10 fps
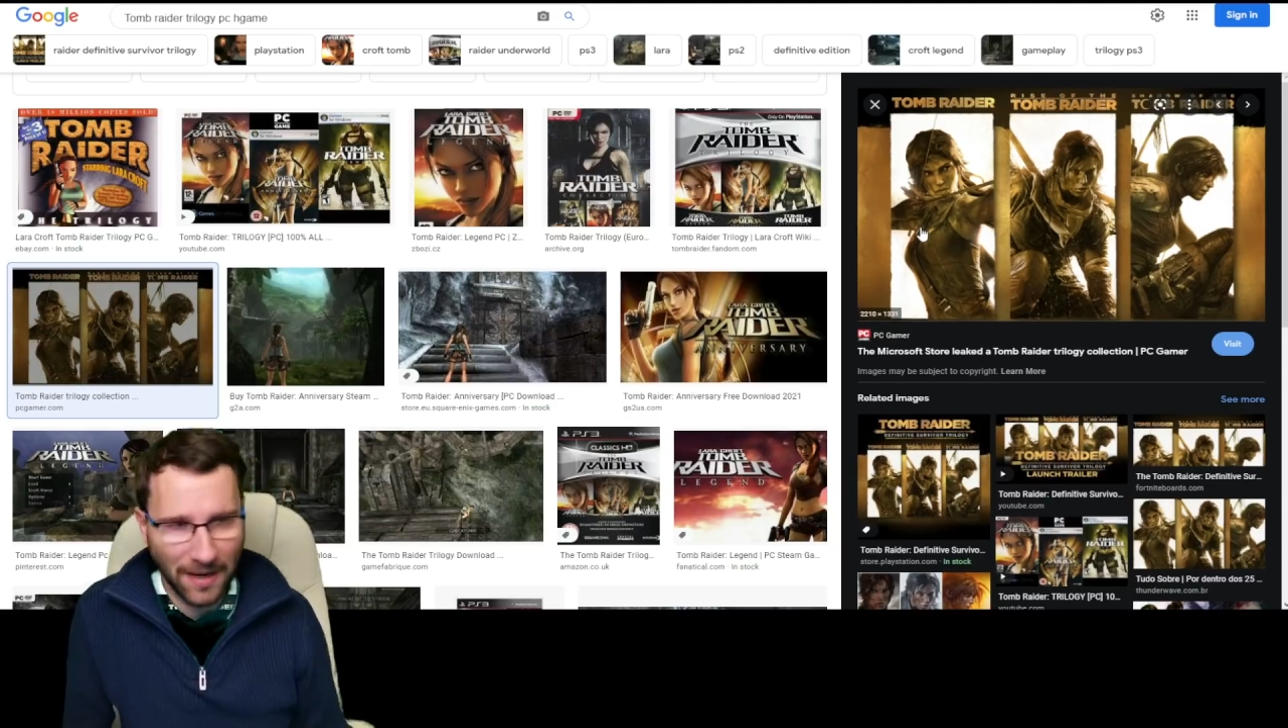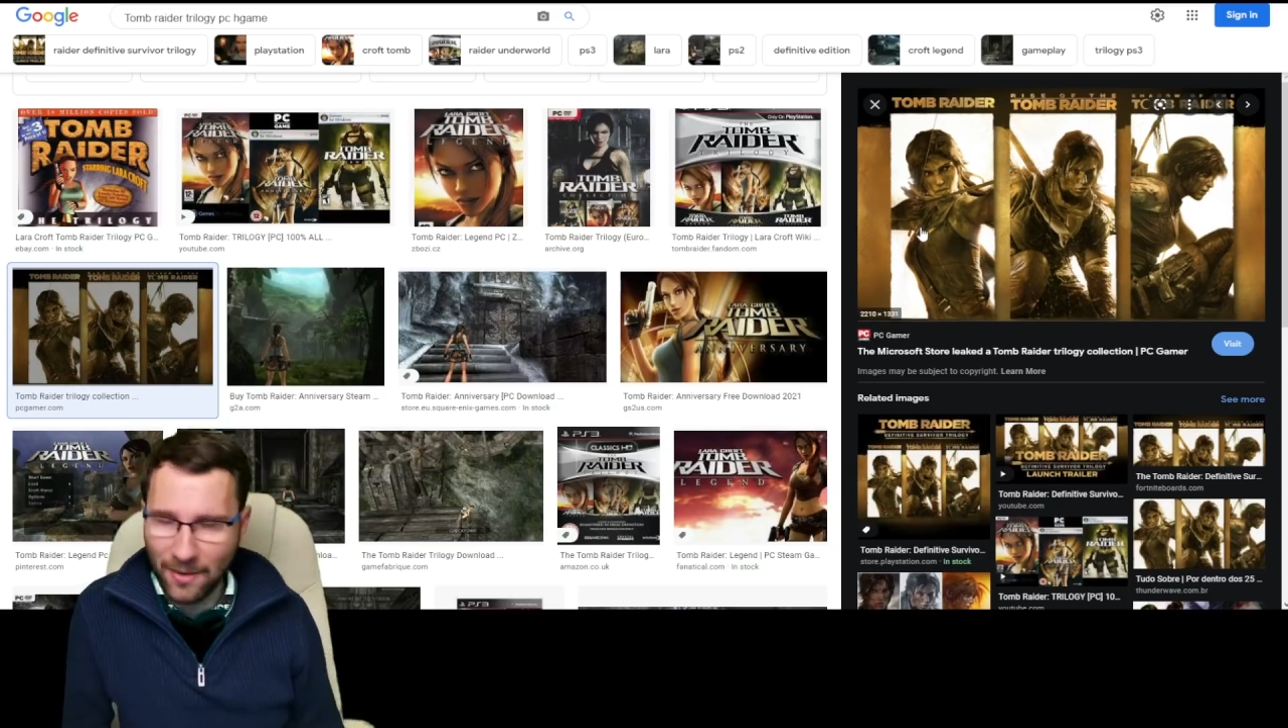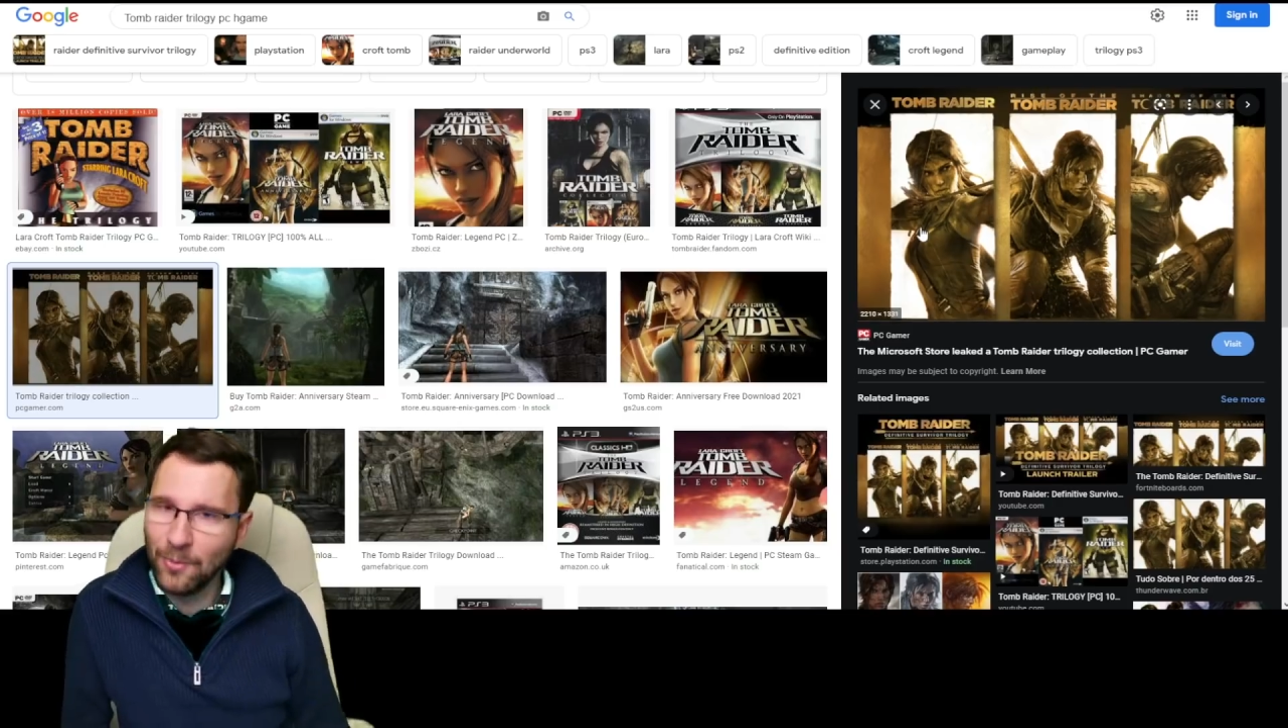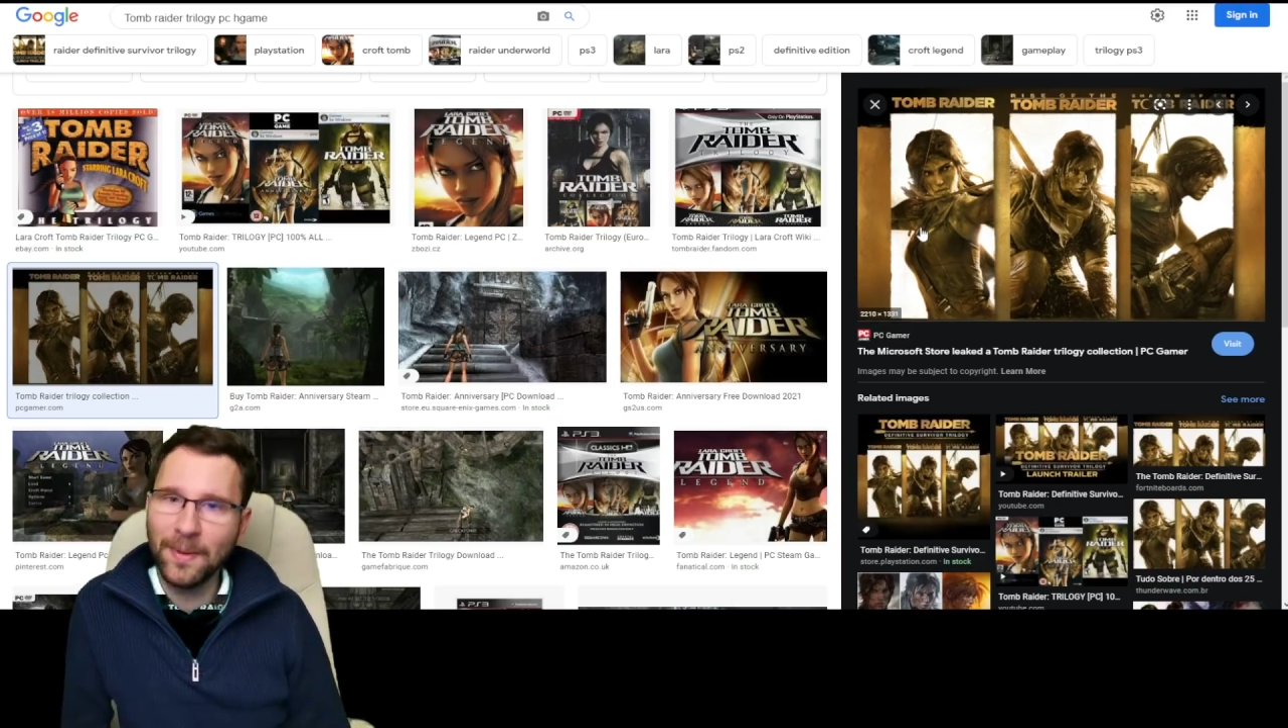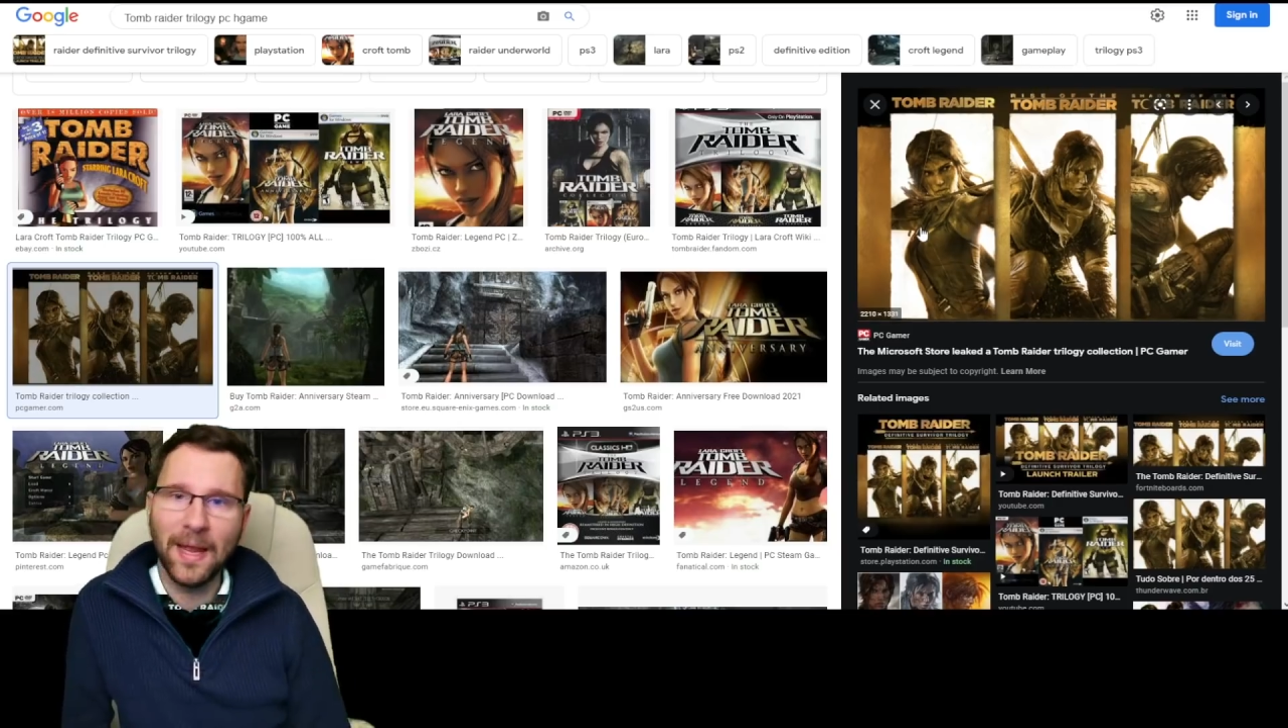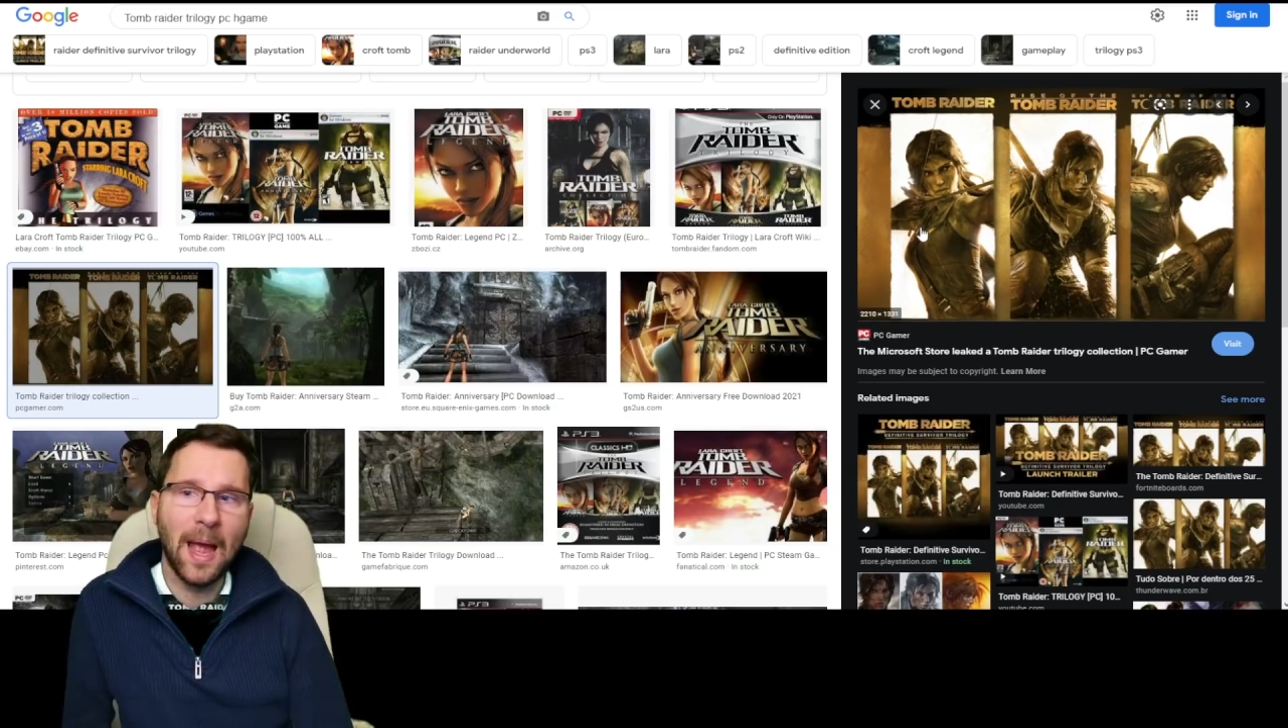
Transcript: that would be